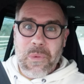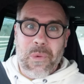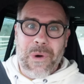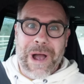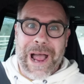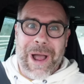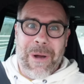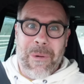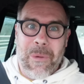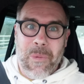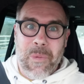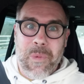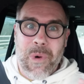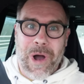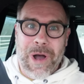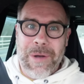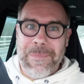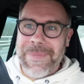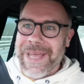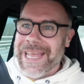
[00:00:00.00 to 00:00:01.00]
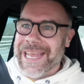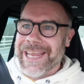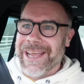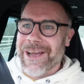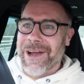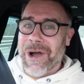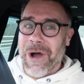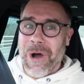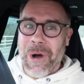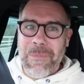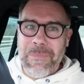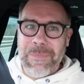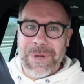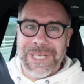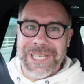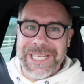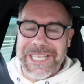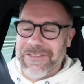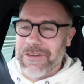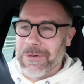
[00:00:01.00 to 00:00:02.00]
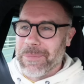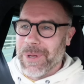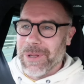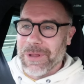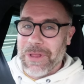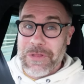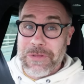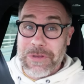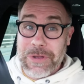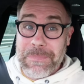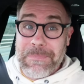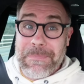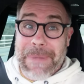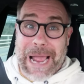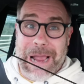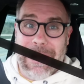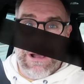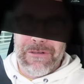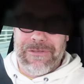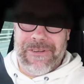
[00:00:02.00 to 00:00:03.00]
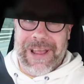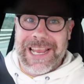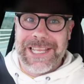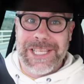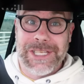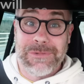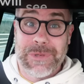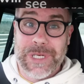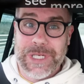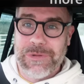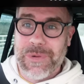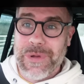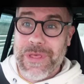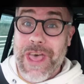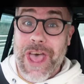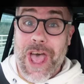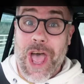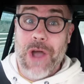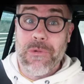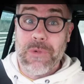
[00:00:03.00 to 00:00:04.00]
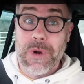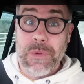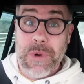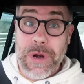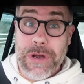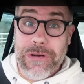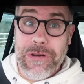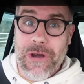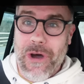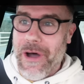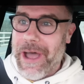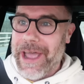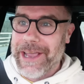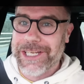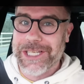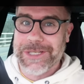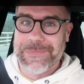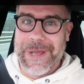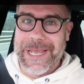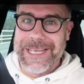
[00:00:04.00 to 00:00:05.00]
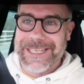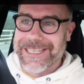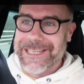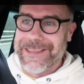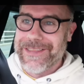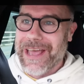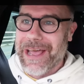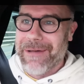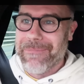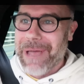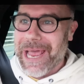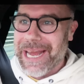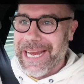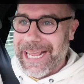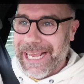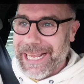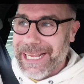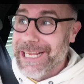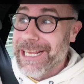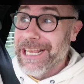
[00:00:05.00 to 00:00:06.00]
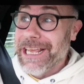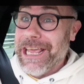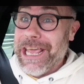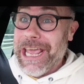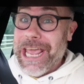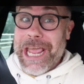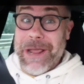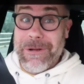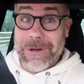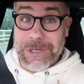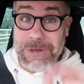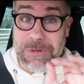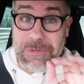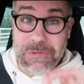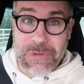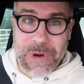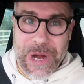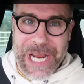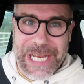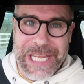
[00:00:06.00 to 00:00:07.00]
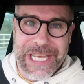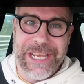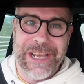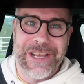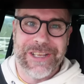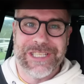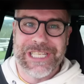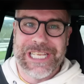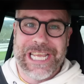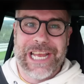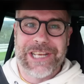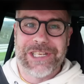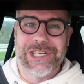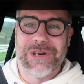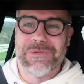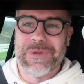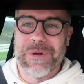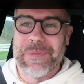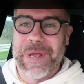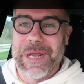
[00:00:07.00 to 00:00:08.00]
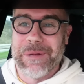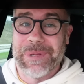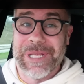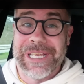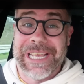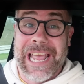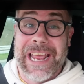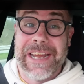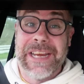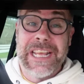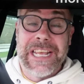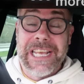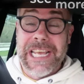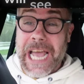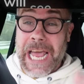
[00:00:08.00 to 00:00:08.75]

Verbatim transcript: Wow, what a meet. Unbelievable the amount of vans which were there. We were not expecting that many. It was really good to catch up with people again.